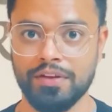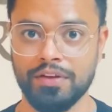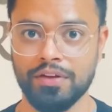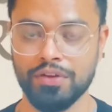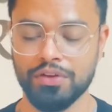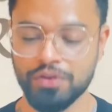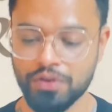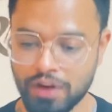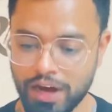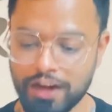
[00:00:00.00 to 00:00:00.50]

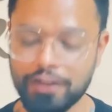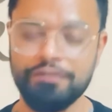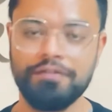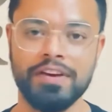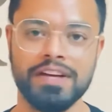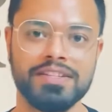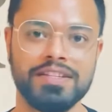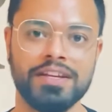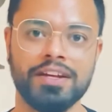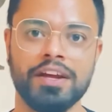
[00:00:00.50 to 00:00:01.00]
You are
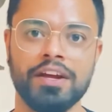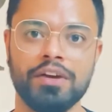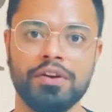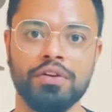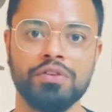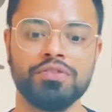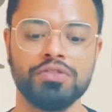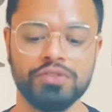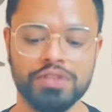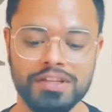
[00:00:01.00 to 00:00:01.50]
facing it,
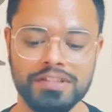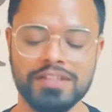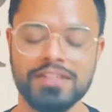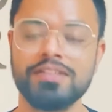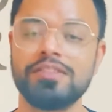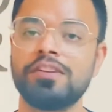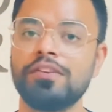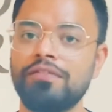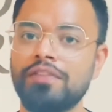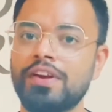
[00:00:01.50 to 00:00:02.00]
no? So this is
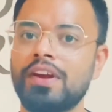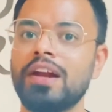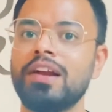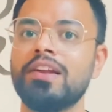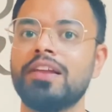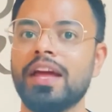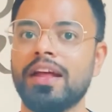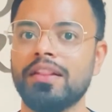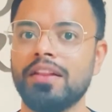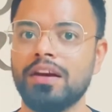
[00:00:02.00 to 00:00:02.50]

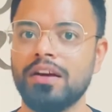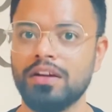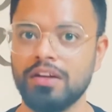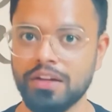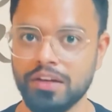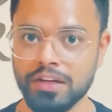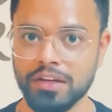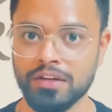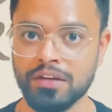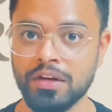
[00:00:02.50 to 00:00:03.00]
difficult than the
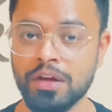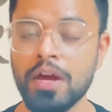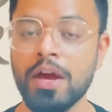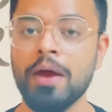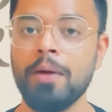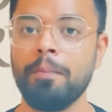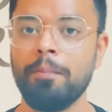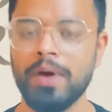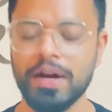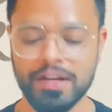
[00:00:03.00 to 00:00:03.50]
earlier.
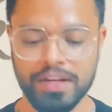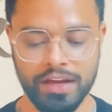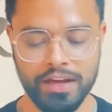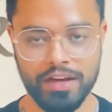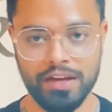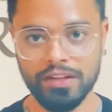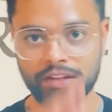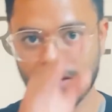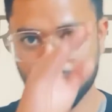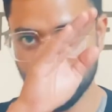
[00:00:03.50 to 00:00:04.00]
But
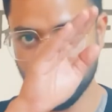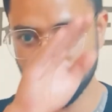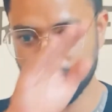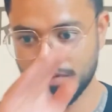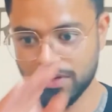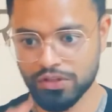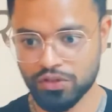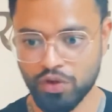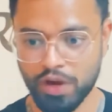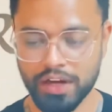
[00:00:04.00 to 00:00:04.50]
here the curve
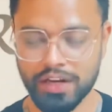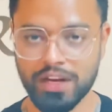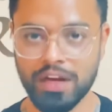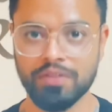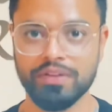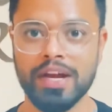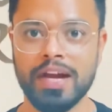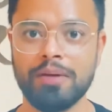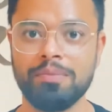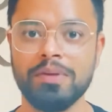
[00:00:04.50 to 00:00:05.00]
is going
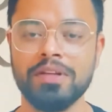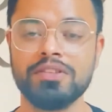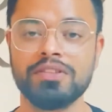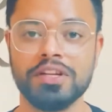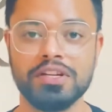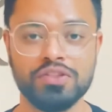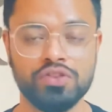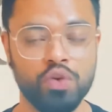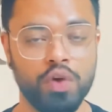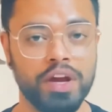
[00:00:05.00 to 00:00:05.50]
down. That means
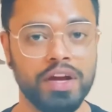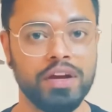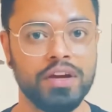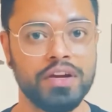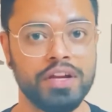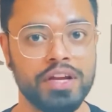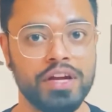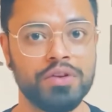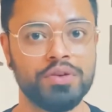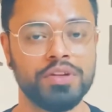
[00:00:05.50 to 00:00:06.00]
it's going
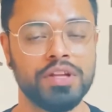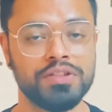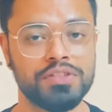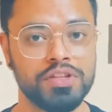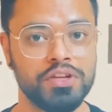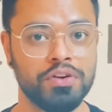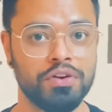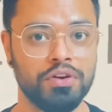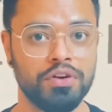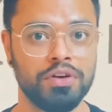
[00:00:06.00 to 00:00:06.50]
near to the
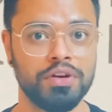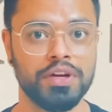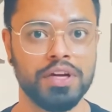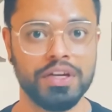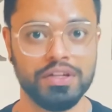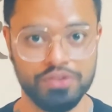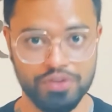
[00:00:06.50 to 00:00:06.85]
0.